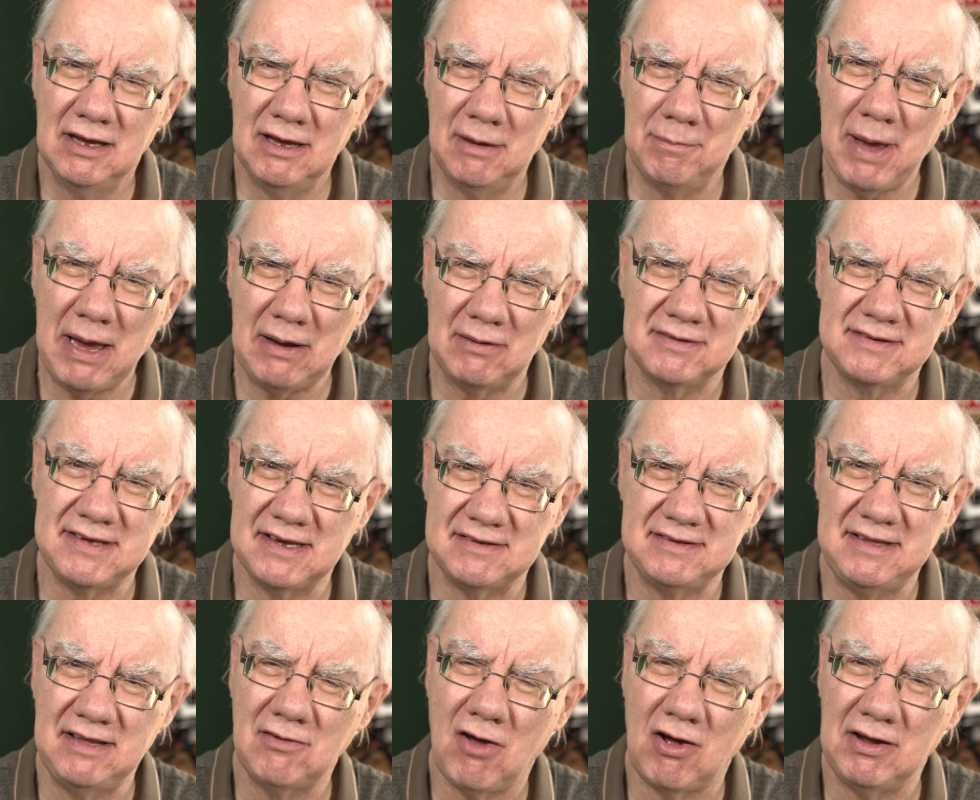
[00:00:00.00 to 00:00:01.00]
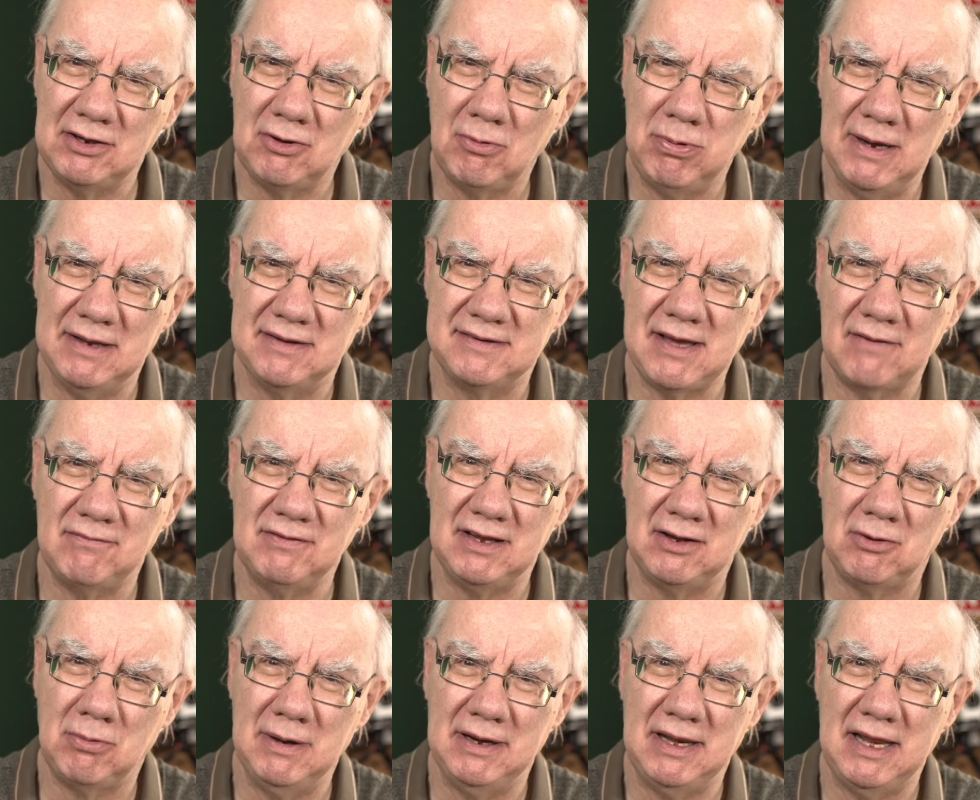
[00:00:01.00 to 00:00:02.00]
about 69 quid, 70
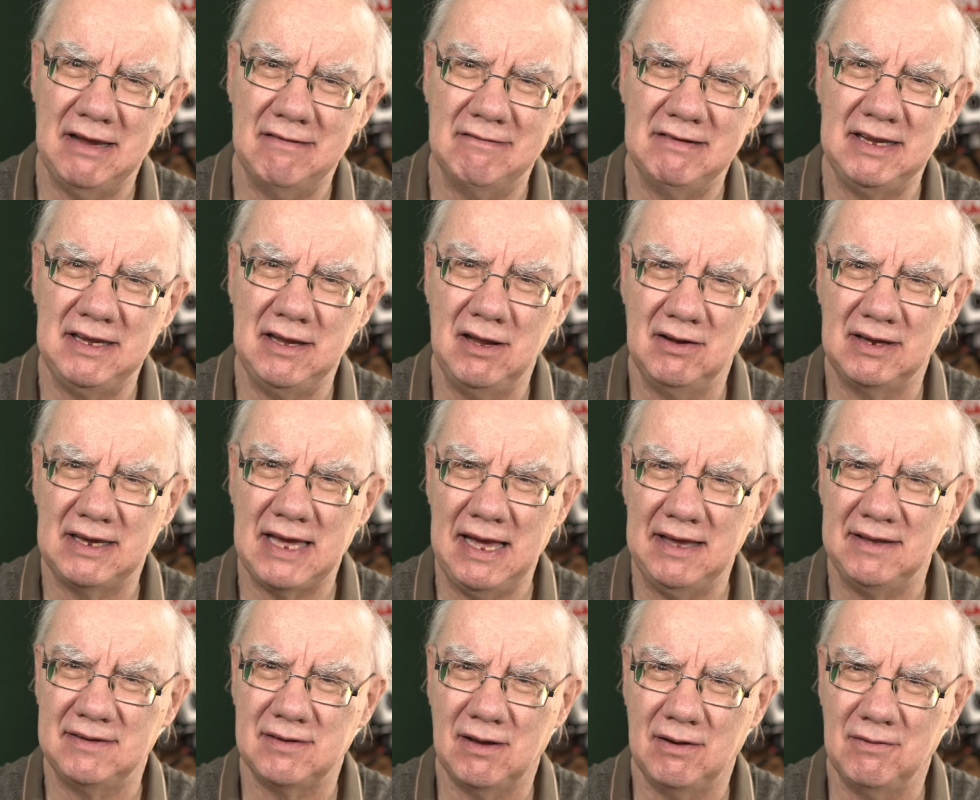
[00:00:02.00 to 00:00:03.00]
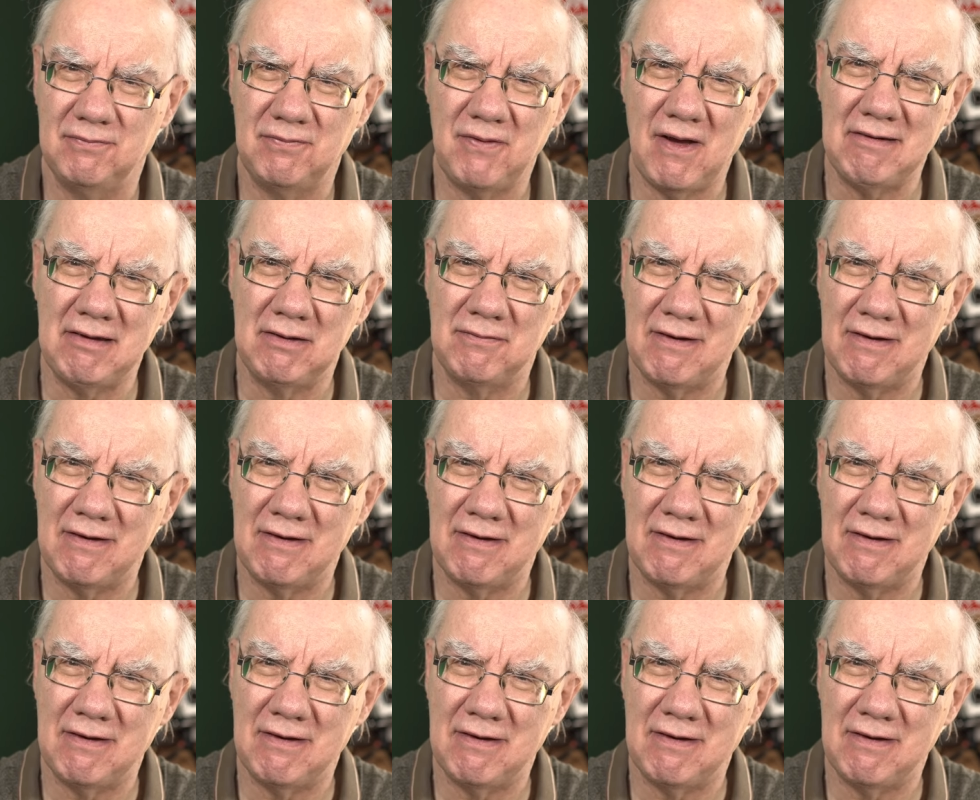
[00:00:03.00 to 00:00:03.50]
quid here in the UK. So very,